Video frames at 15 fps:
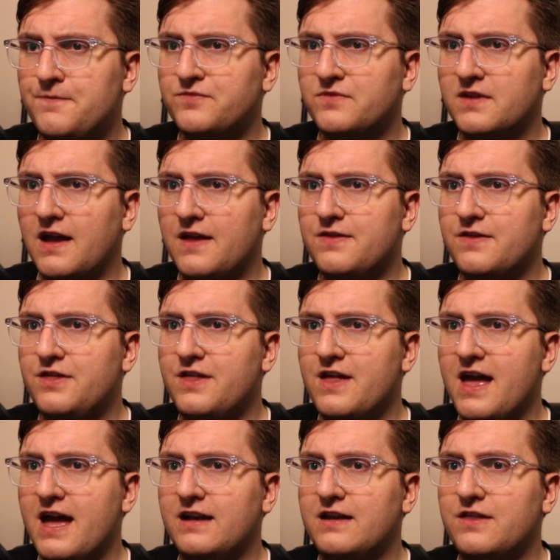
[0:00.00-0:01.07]
And
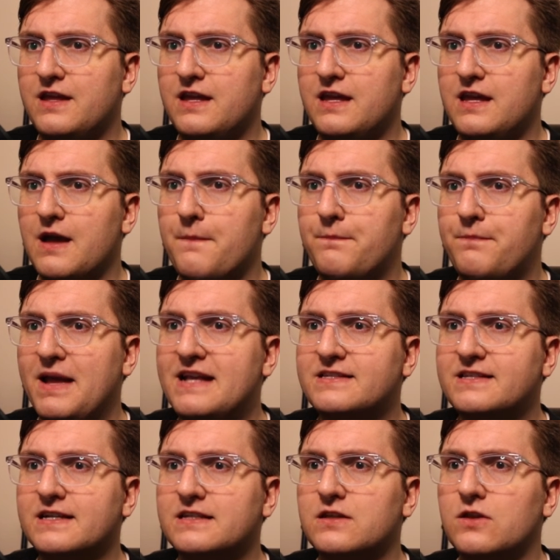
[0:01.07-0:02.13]
then the
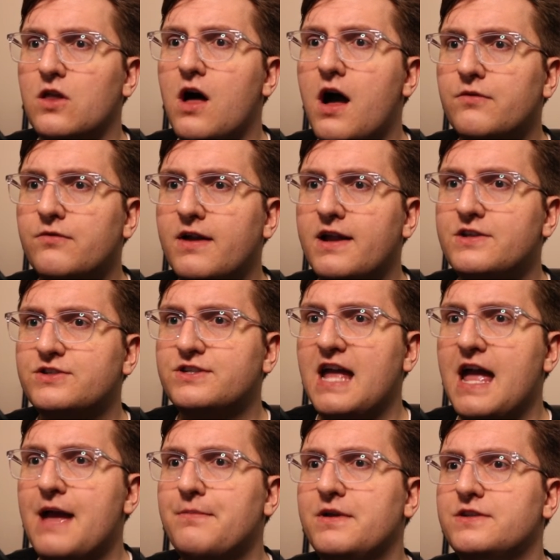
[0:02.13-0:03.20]
basic long range
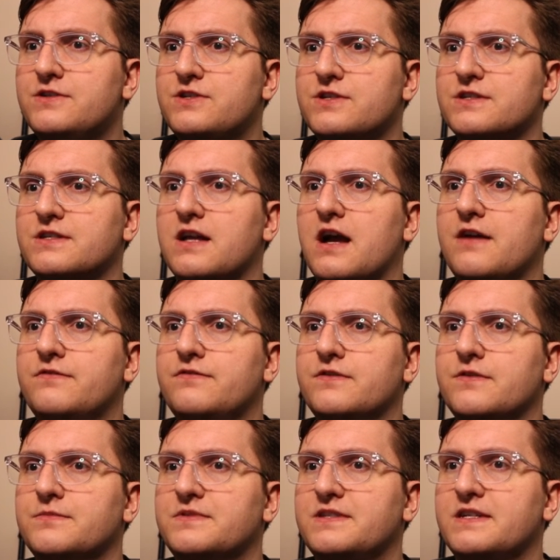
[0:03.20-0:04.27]
damage has gone
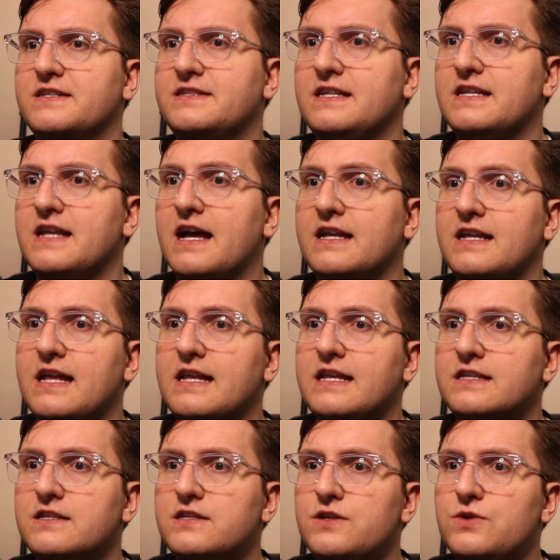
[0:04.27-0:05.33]
from 69 to
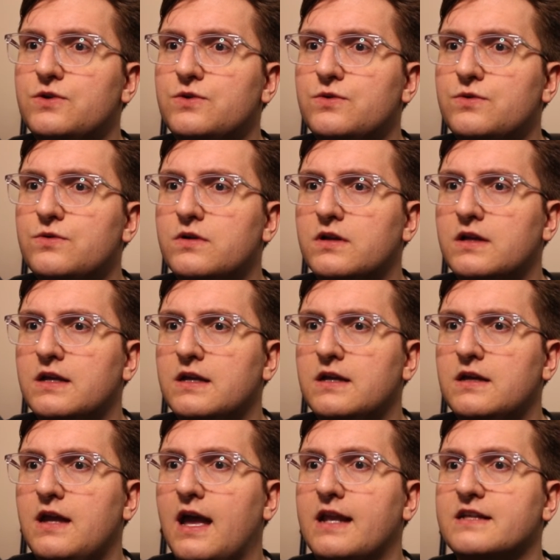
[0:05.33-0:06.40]
82.
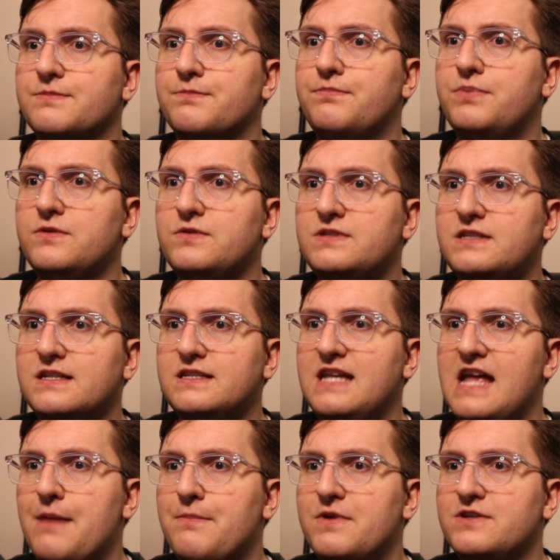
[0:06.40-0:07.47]
And its boosted
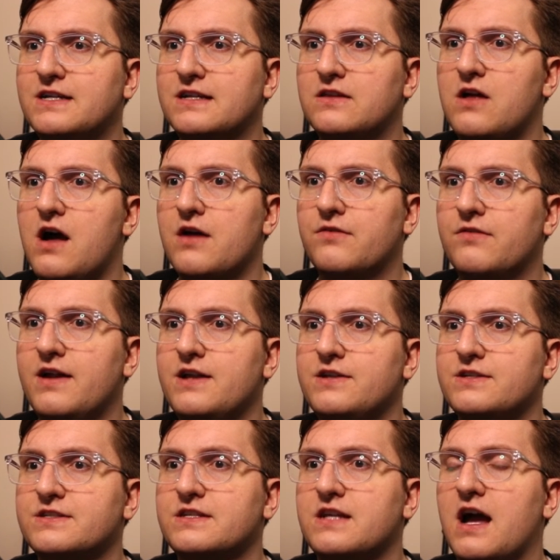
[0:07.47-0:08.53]
damage at long range
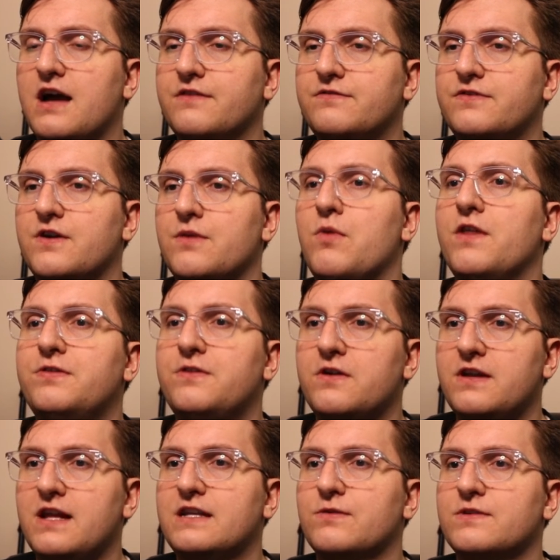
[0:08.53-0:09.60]
has gone from
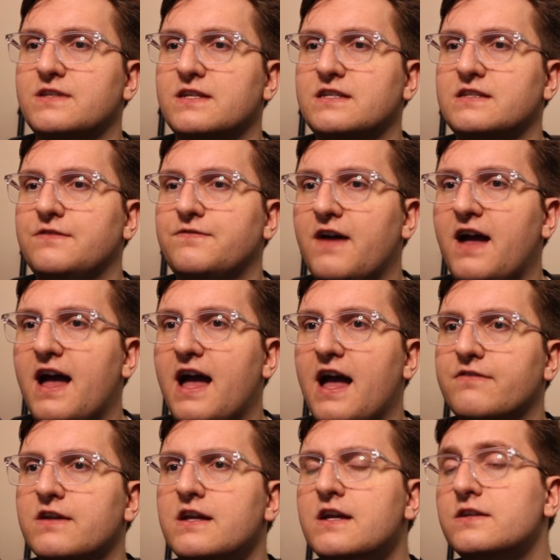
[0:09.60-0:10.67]
138 to
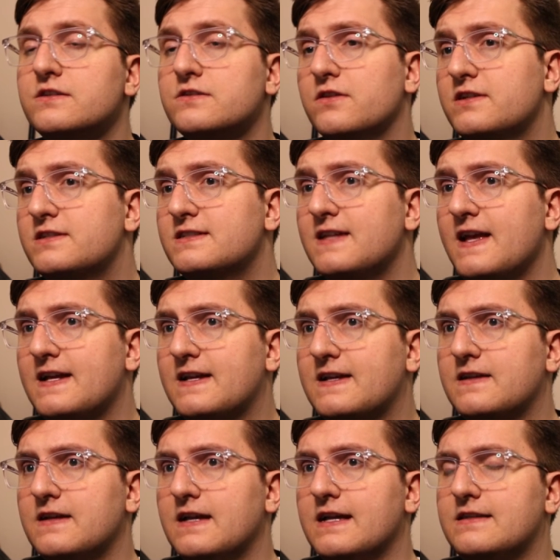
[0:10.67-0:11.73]
165. So it looks
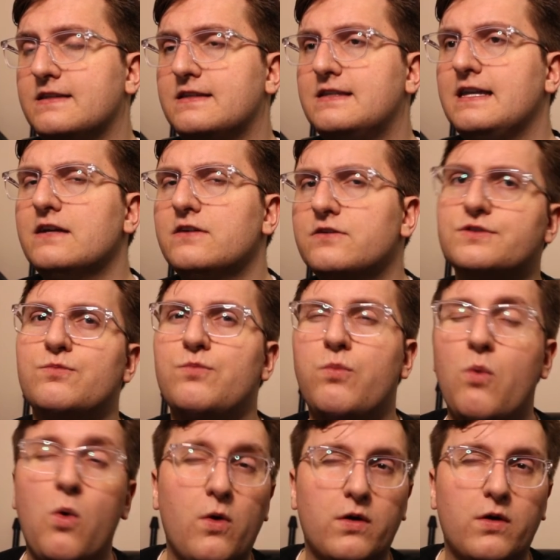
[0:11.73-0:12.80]
like it deals
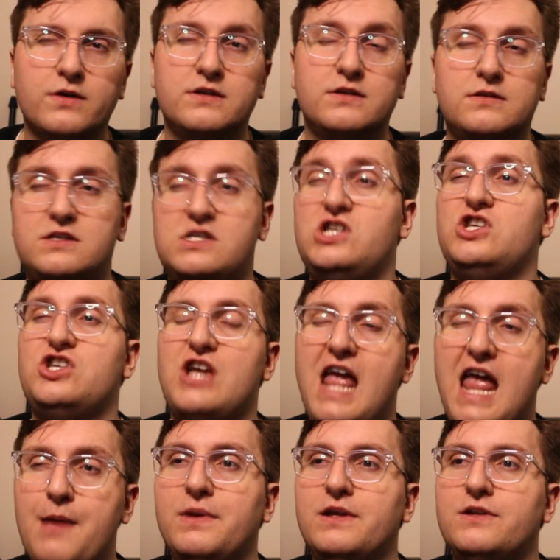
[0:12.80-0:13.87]
more
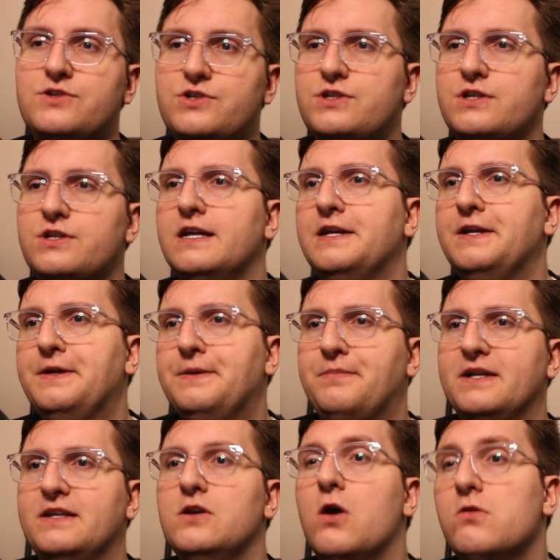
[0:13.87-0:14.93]
damage,
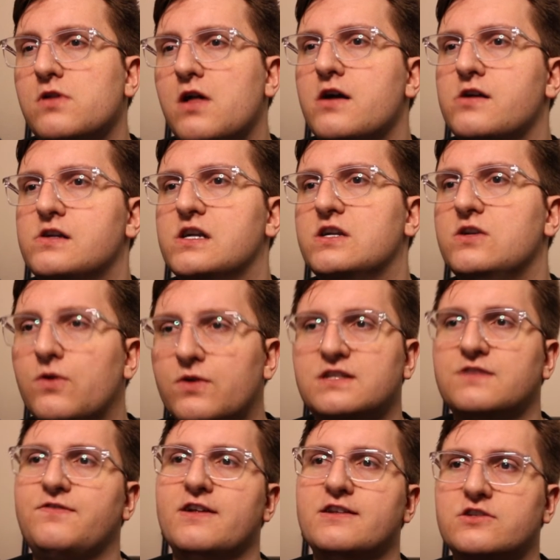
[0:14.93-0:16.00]
but no longer ignores
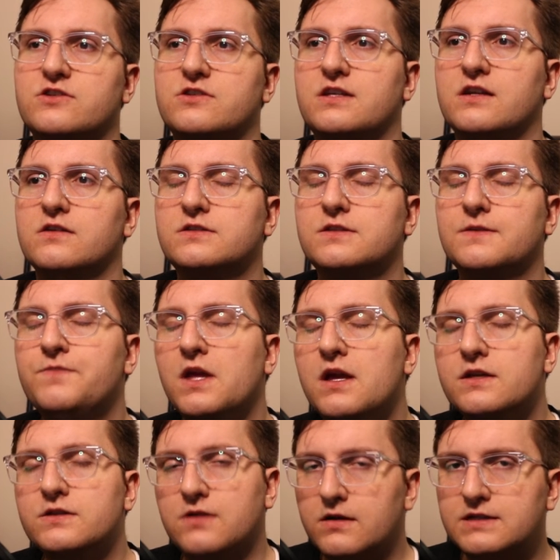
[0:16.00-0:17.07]
defensive shields.
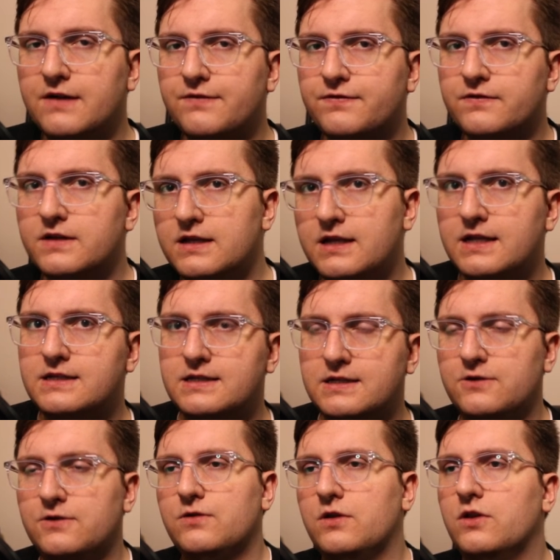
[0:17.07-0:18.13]
So I'll definitely need
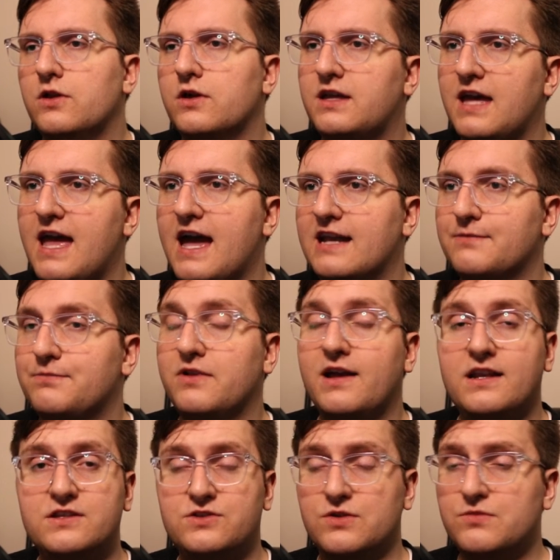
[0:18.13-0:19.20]
to look at
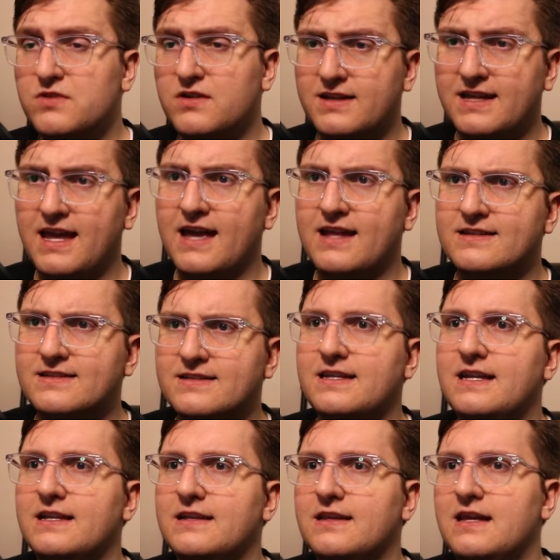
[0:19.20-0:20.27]
playing Azumarill again and
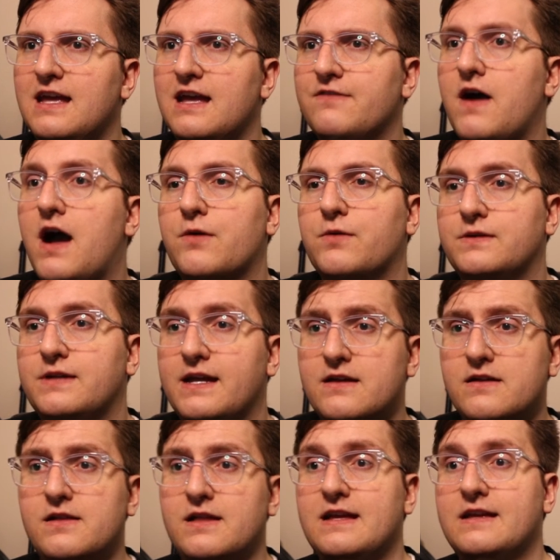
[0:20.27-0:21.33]
seeing if Aqua
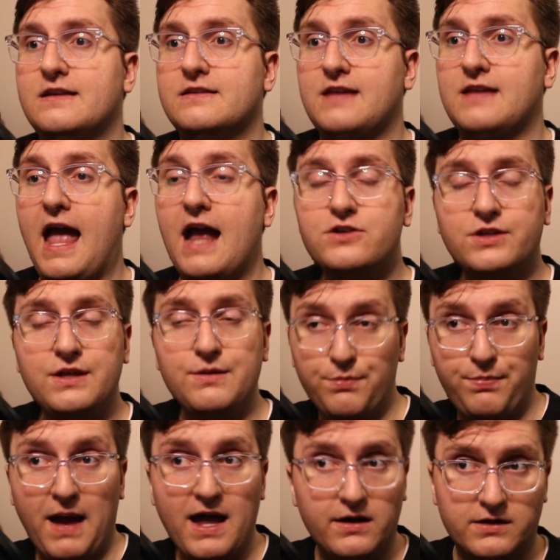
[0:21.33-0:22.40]
Tail is actually
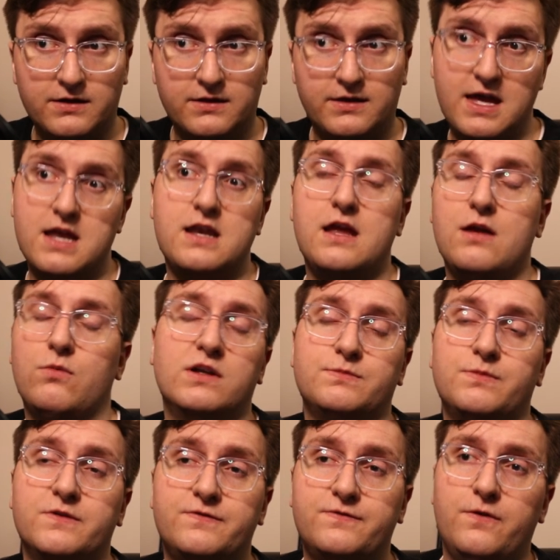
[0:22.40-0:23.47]
better than it was
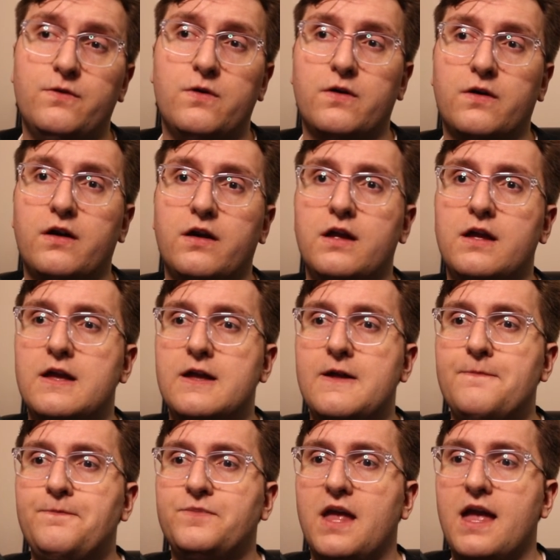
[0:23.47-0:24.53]
before
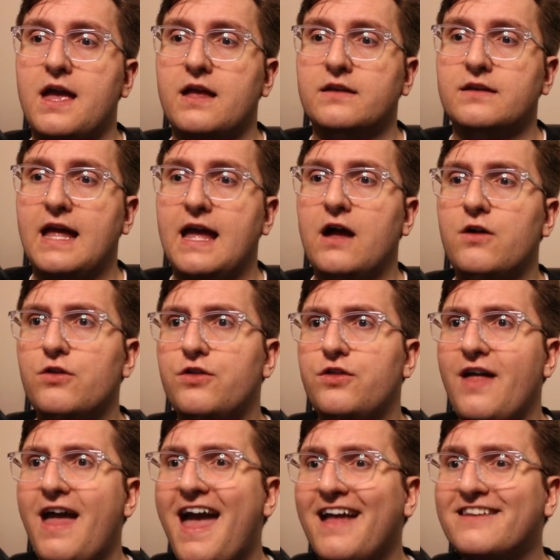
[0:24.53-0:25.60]
and how
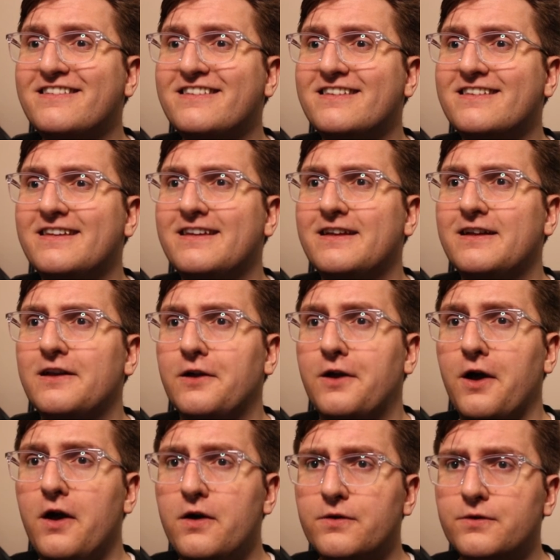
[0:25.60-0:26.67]
that
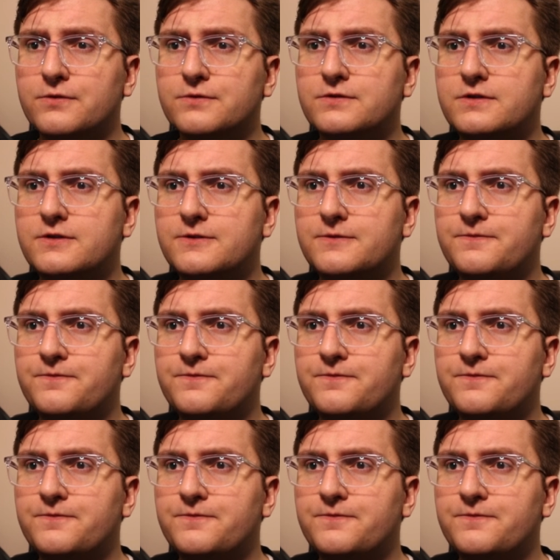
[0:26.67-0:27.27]
goes.